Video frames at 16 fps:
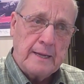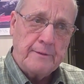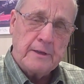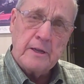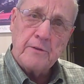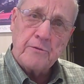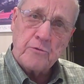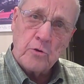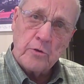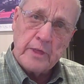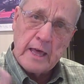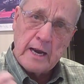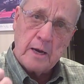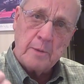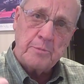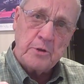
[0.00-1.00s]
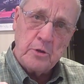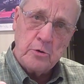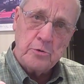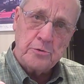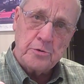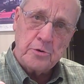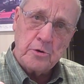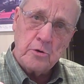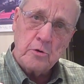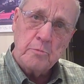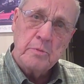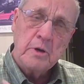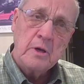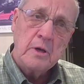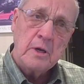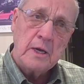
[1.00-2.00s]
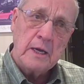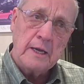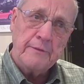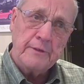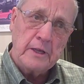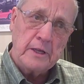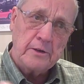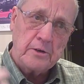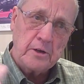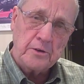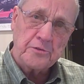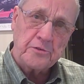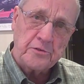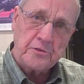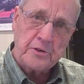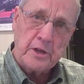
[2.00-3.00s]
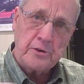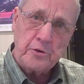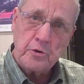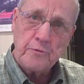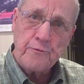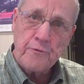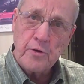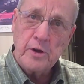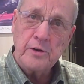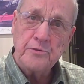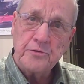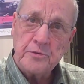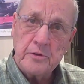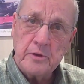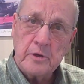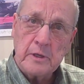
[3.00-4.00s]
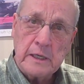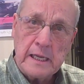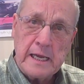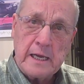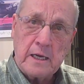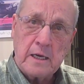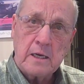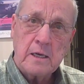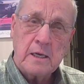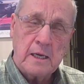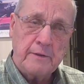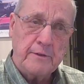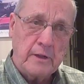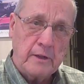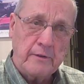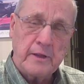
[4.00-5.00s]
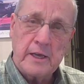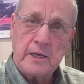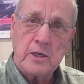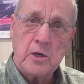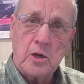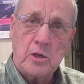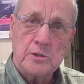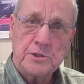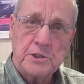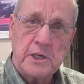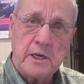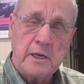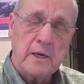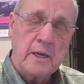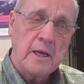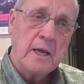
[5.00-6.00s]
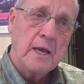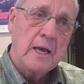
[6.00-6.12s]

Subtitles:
And then throw that up to YouTube, and then just send your friends the link, and then they can all see it.